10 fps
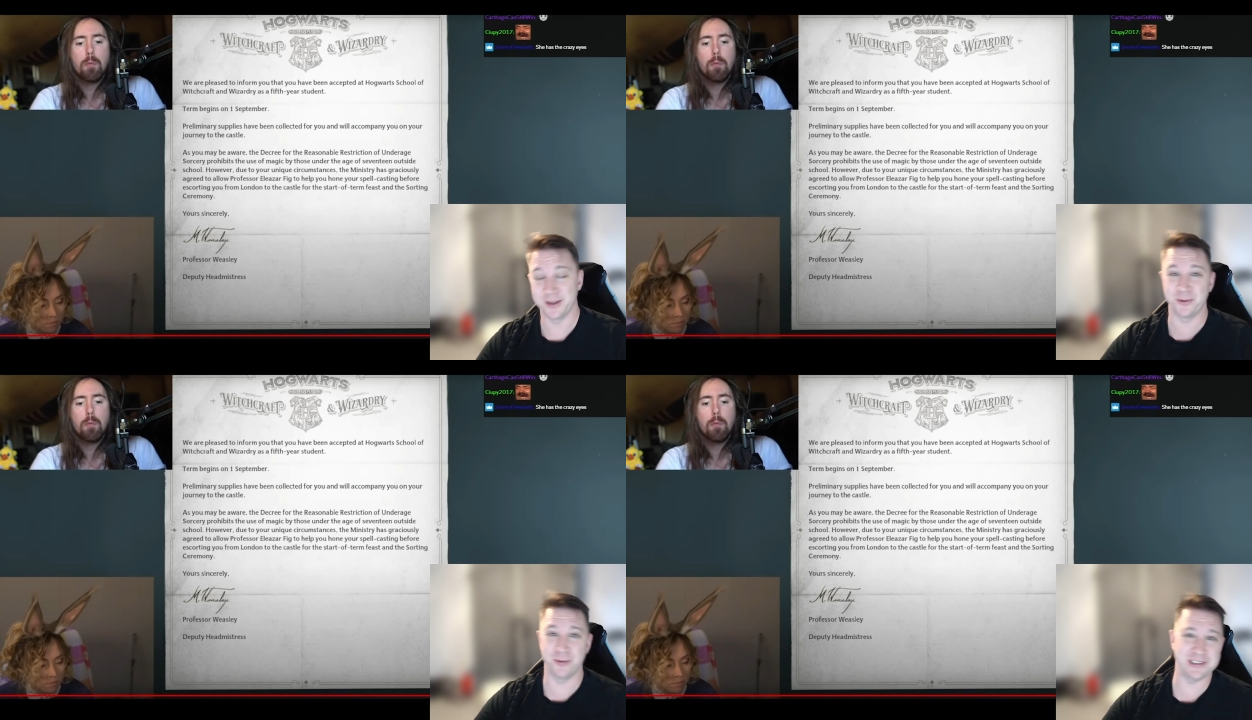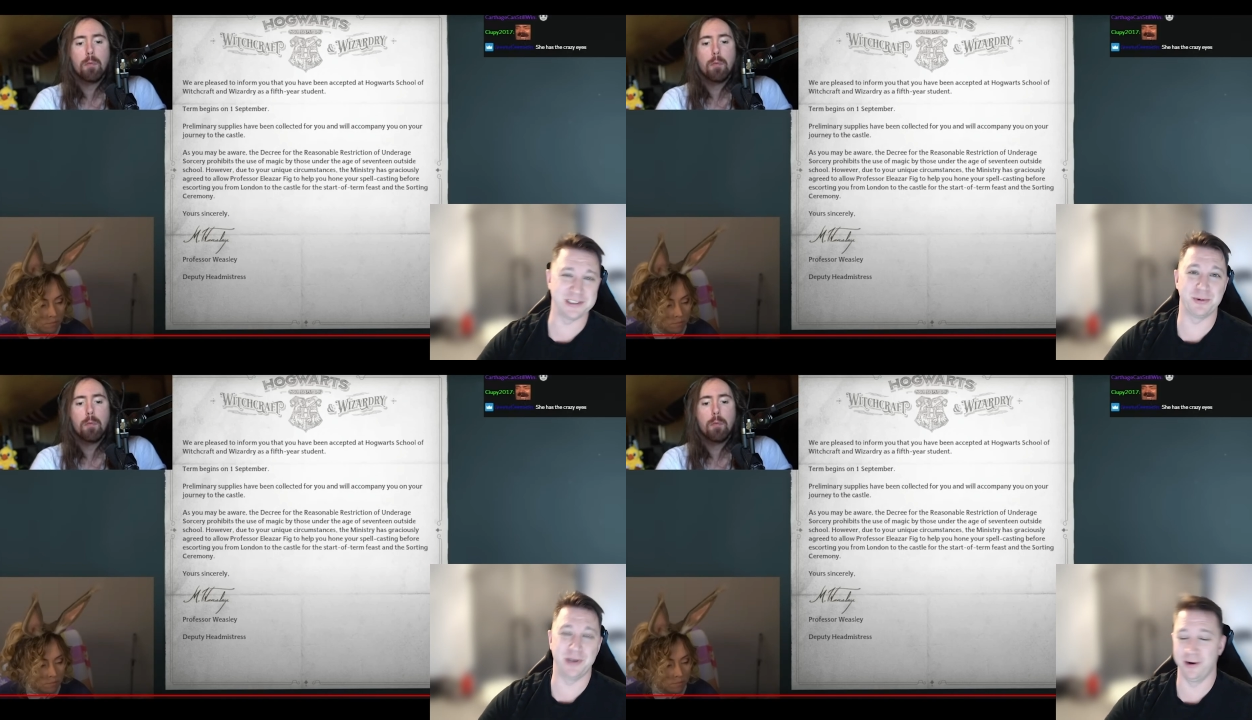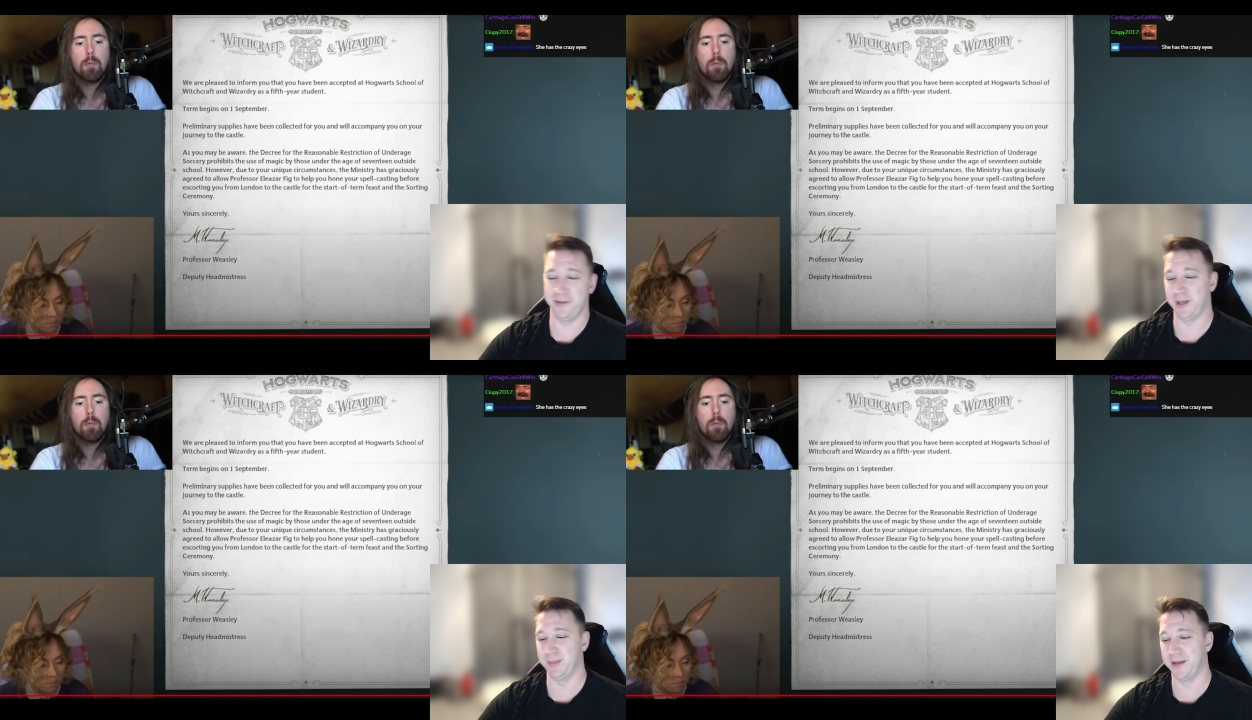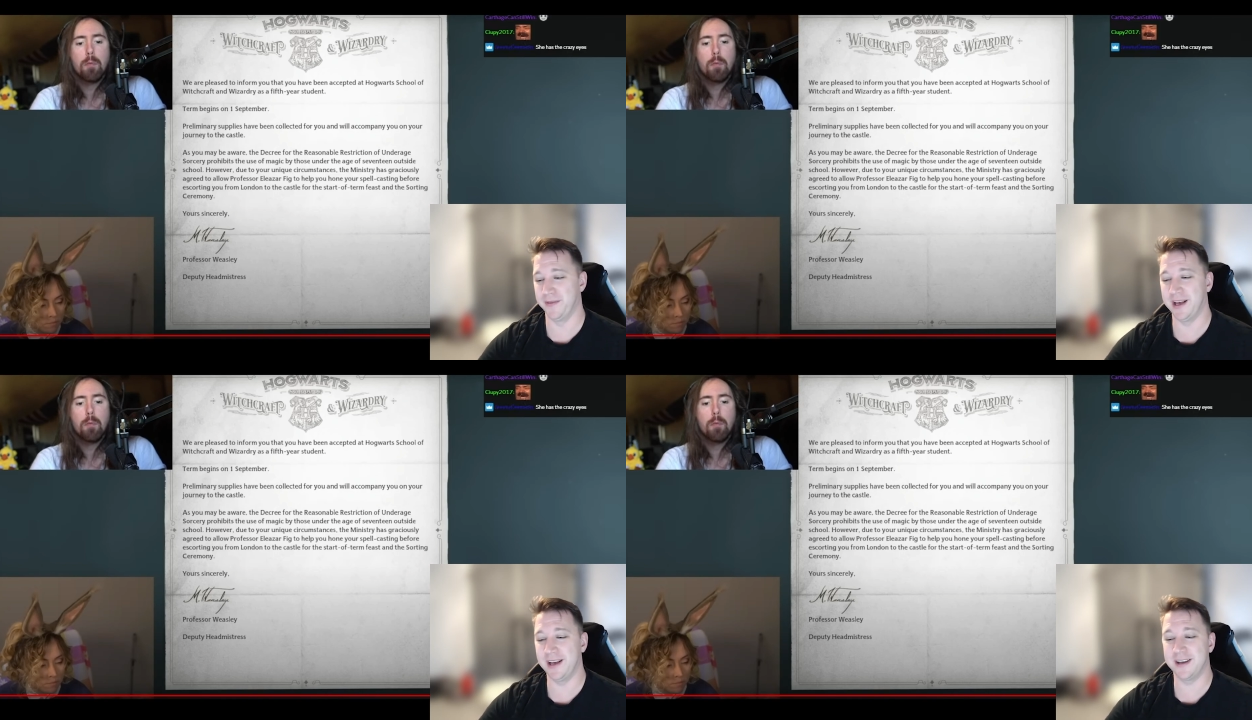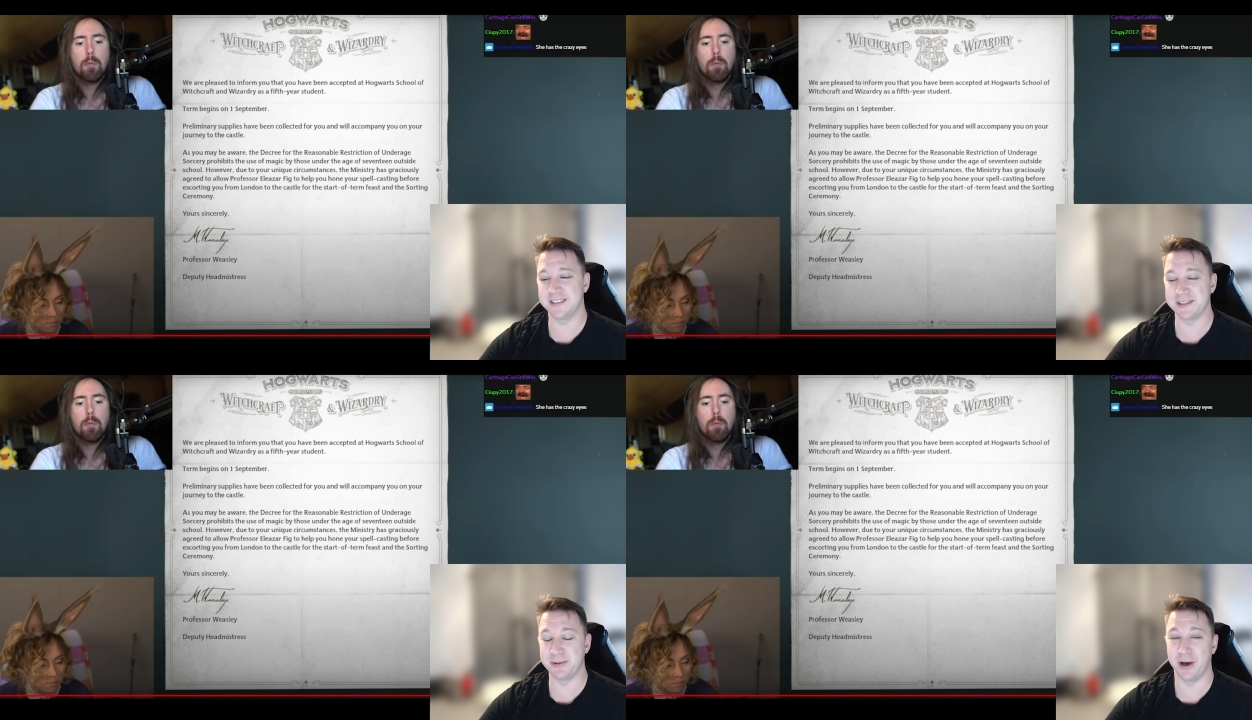Speaker 1: The reason you wouldn't hear anything about that, because
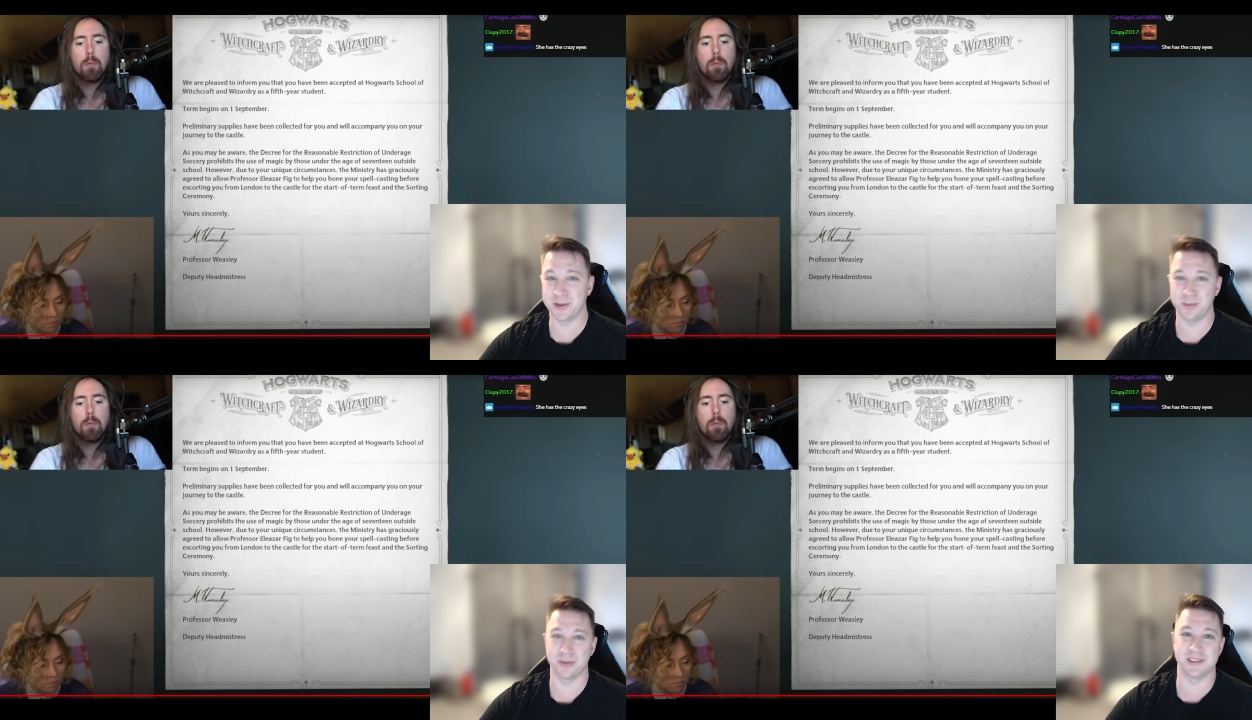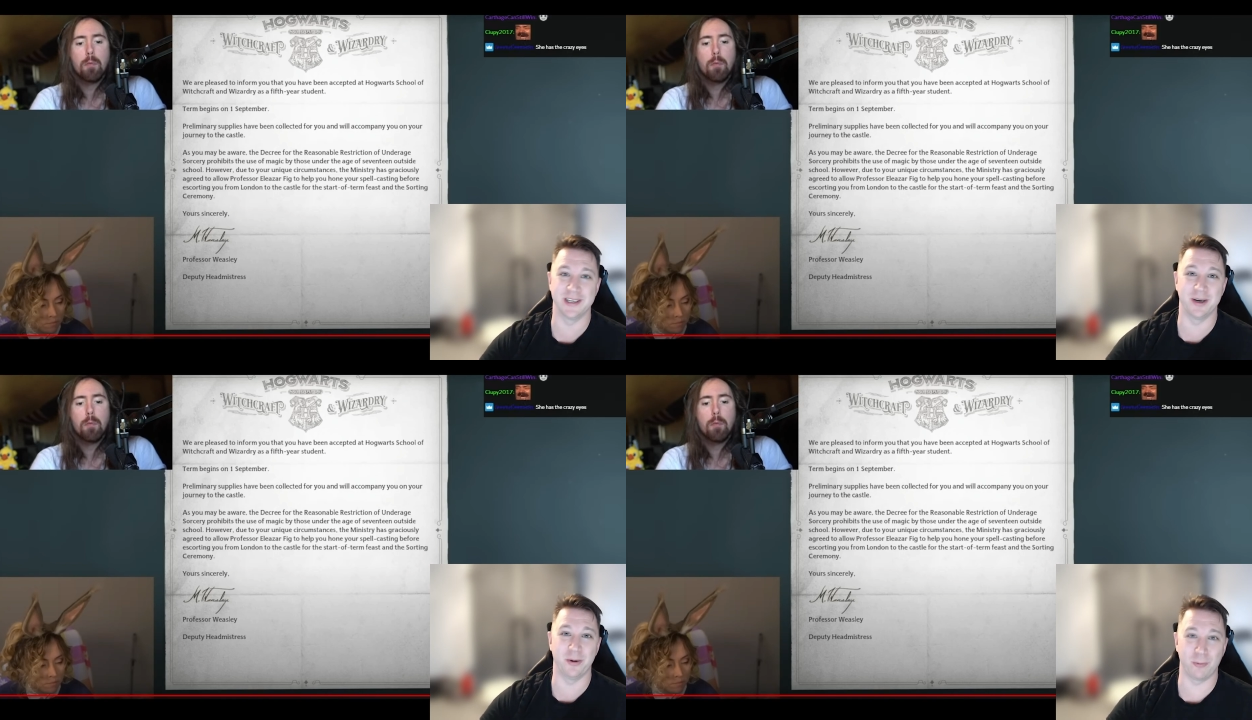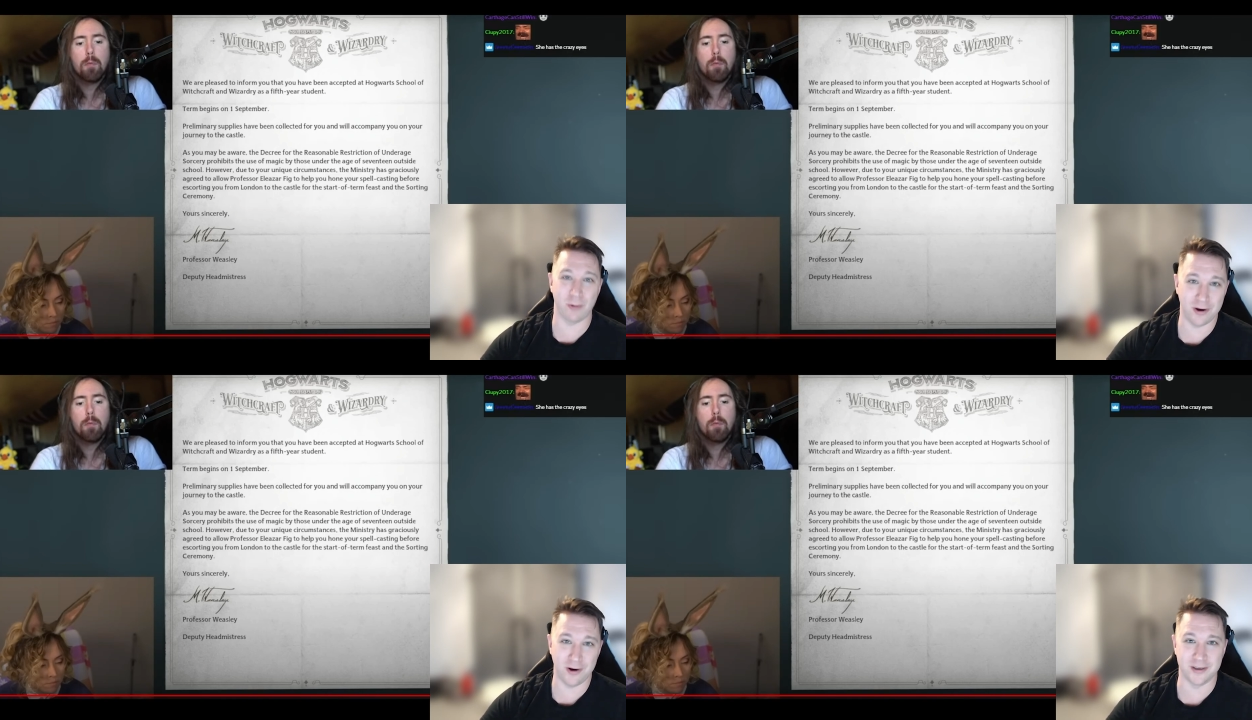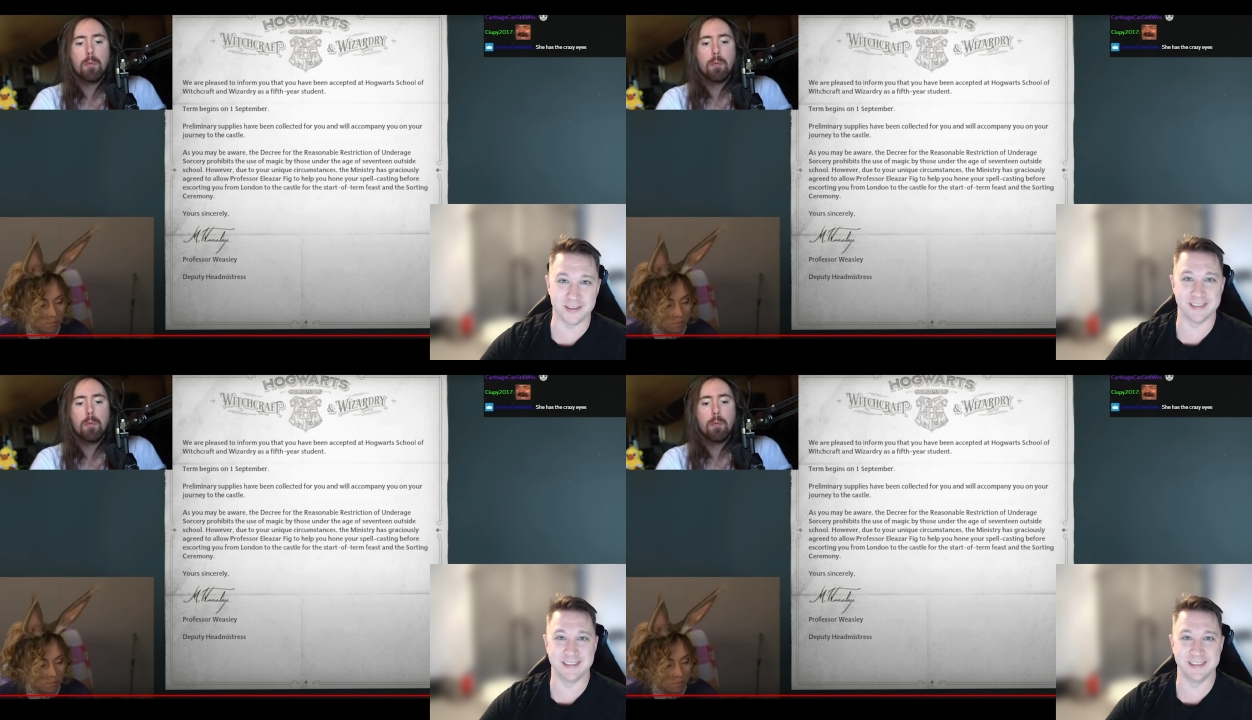it's 100% wrong,